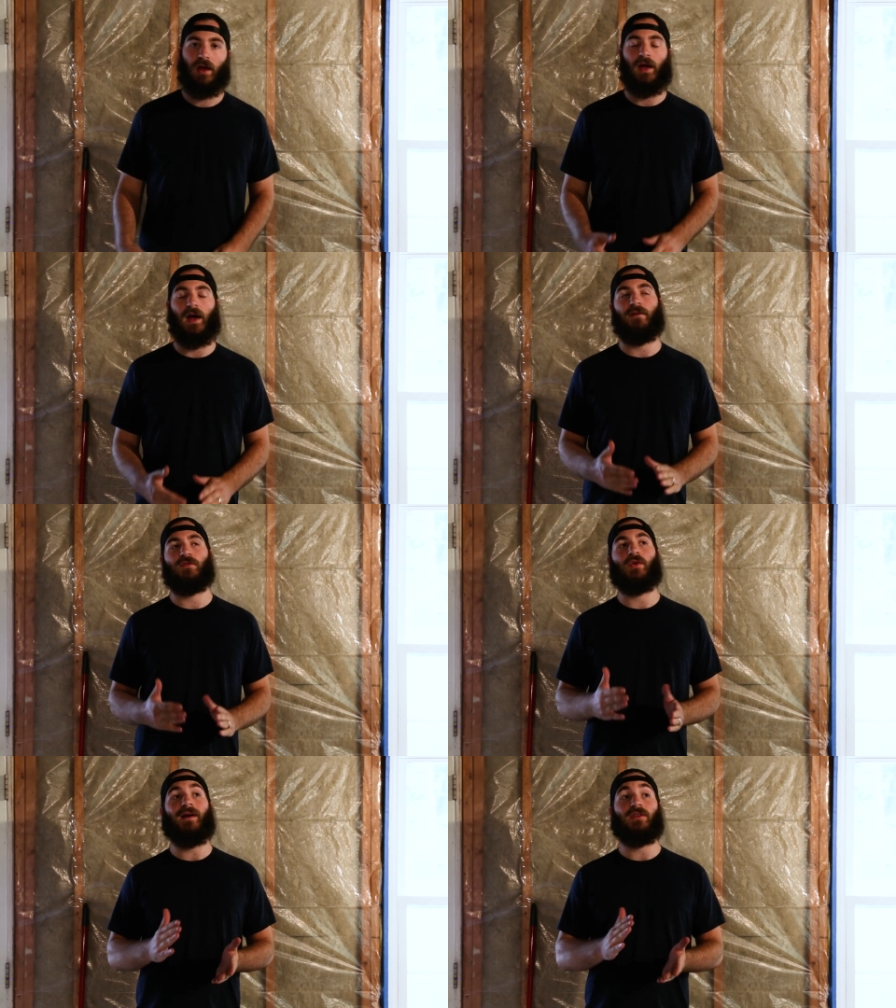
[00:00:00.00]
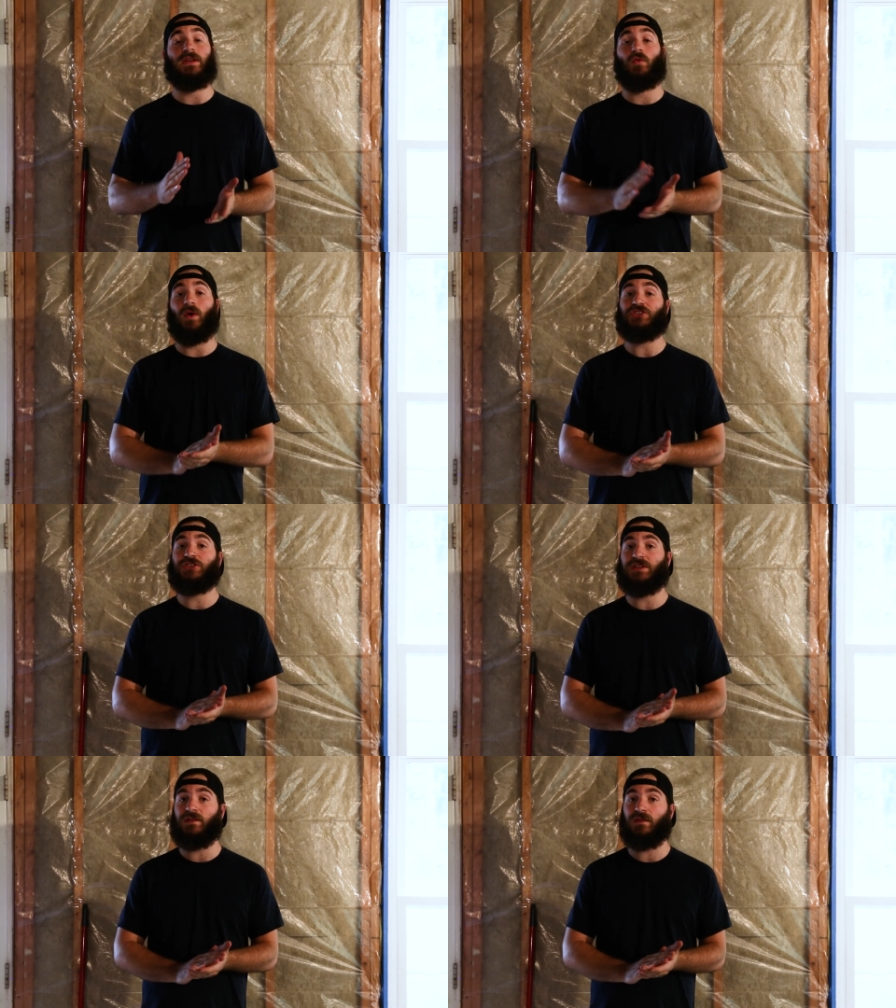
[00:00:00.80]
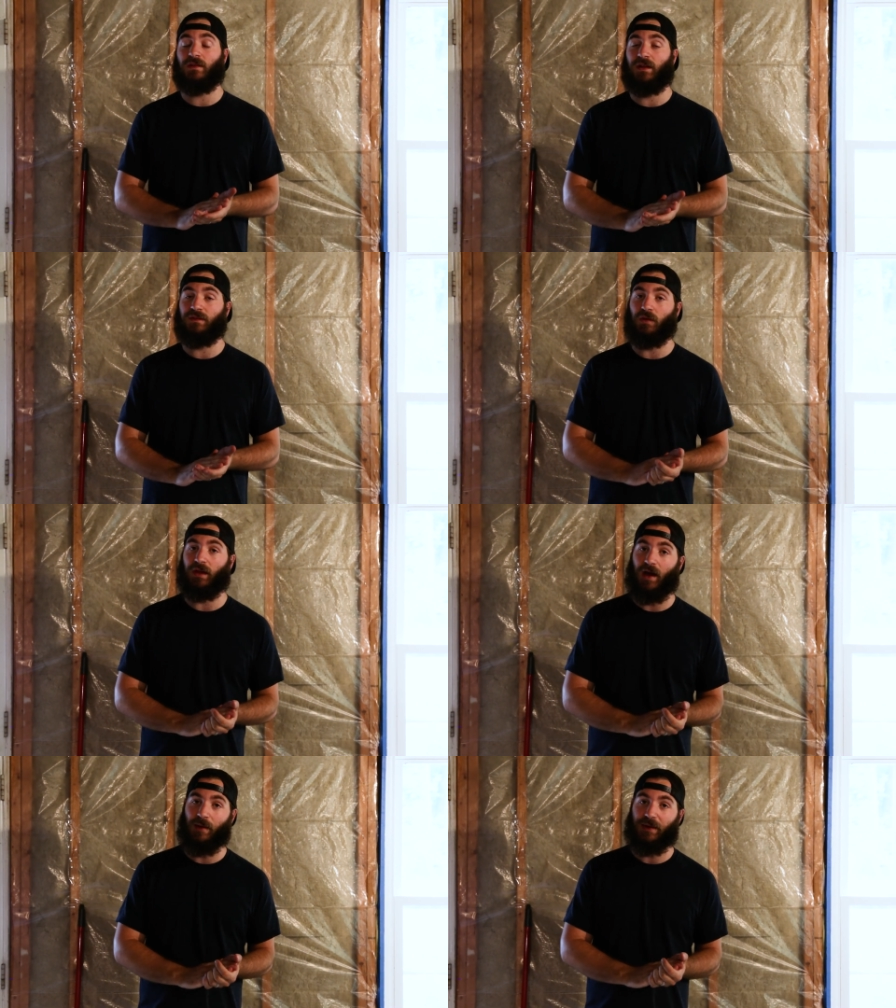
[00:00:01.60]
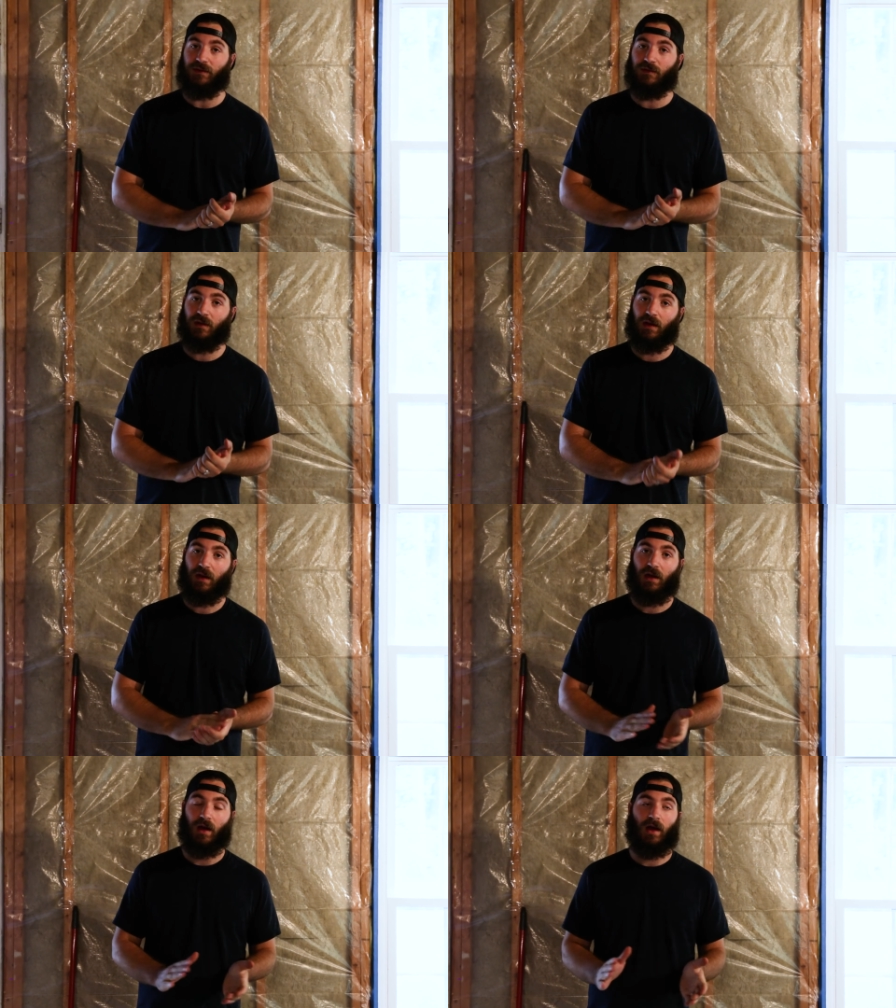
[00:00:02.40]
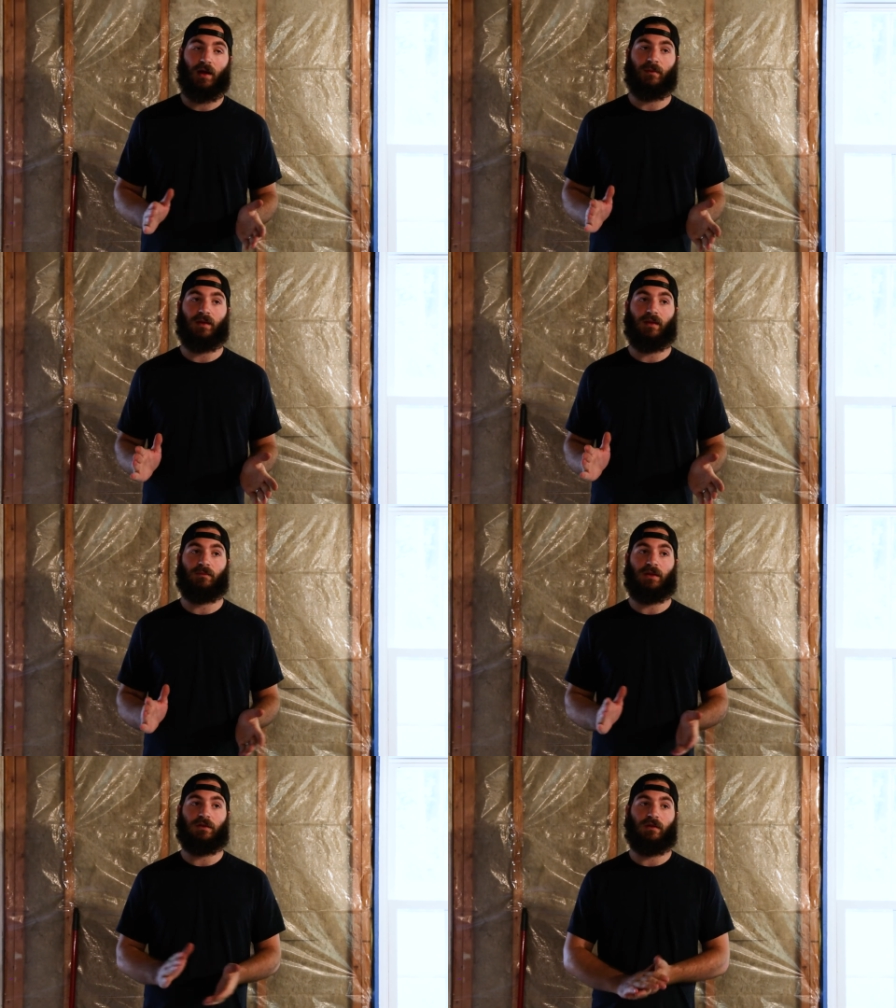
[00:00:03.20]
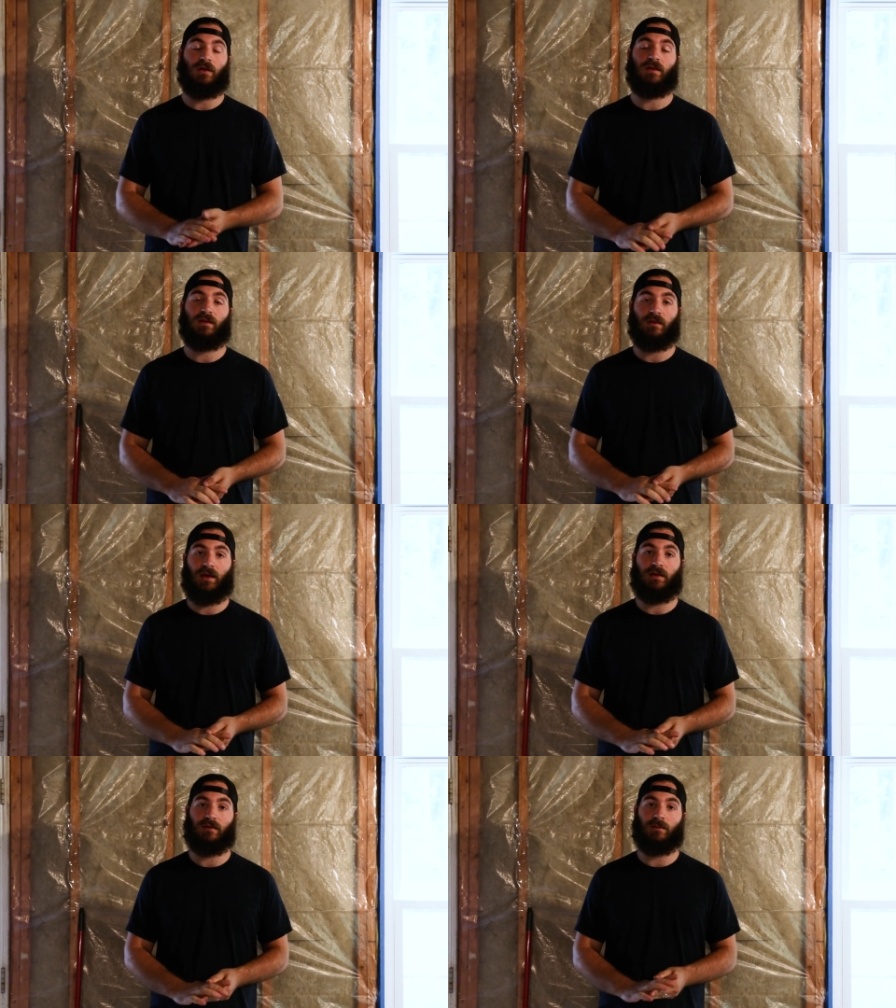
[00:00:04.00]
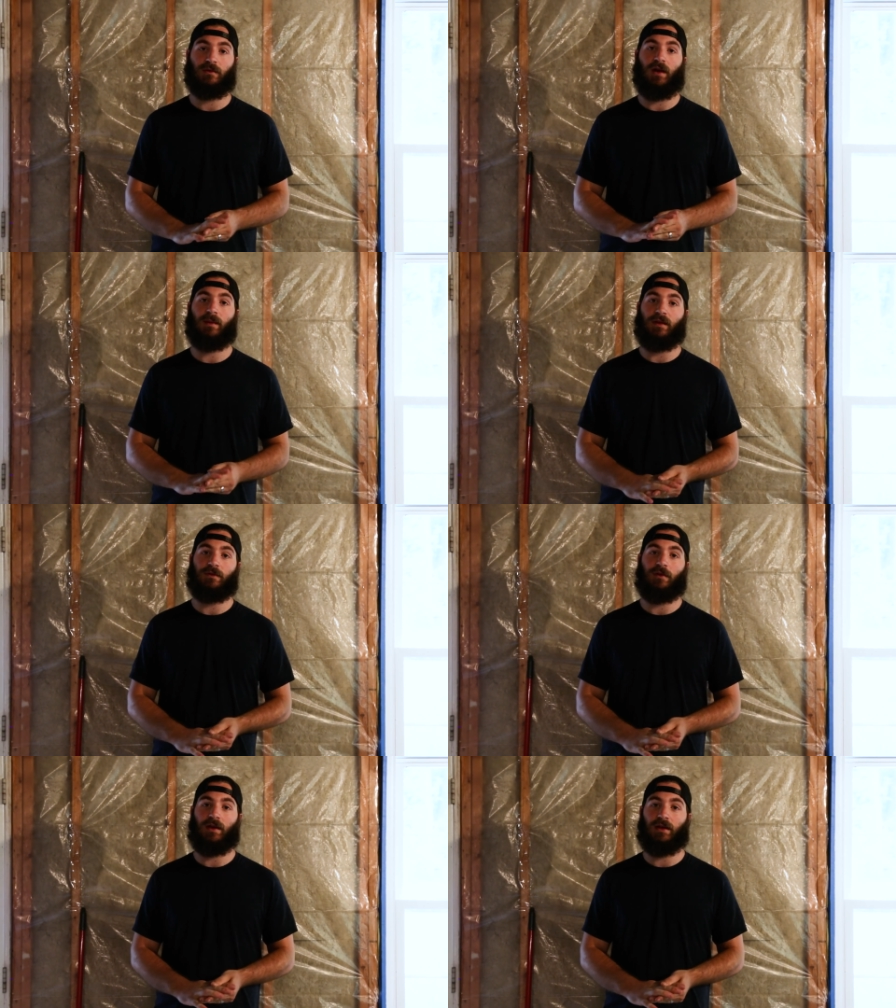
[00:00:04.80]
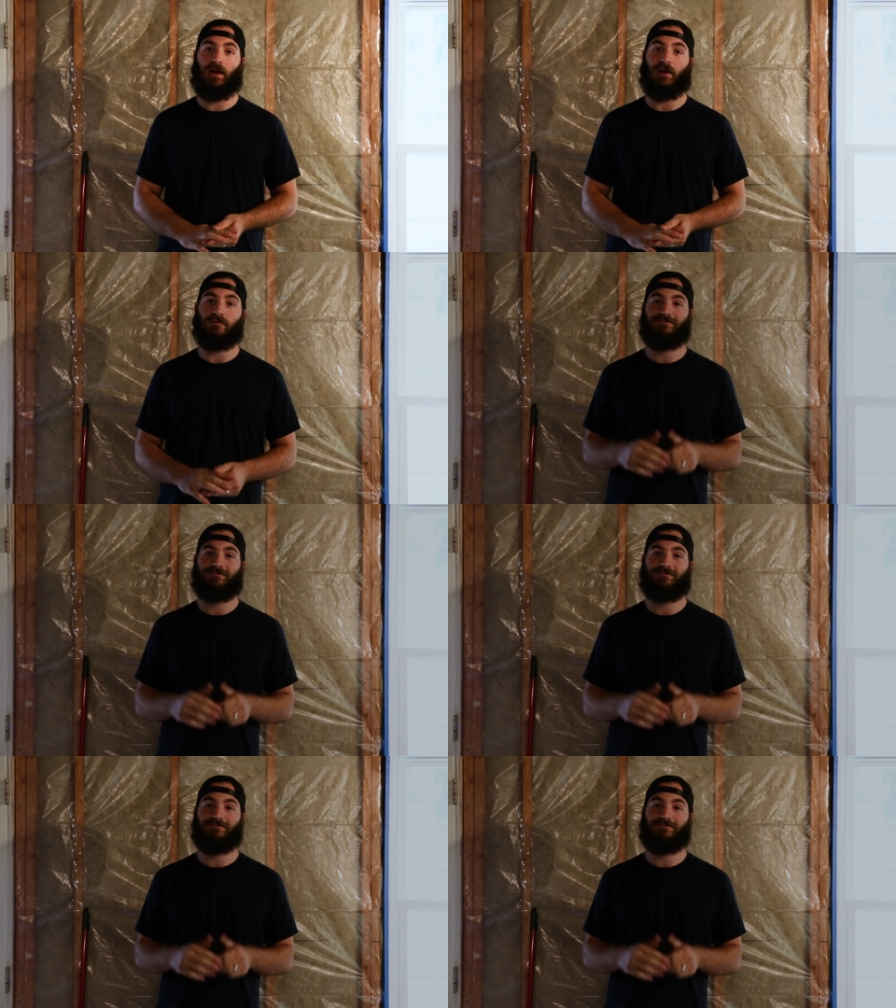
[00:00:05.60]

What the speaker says: If you have any questions, let us know in the comments, and then be sure to hit the like and subscribe. Thanks for hanging out.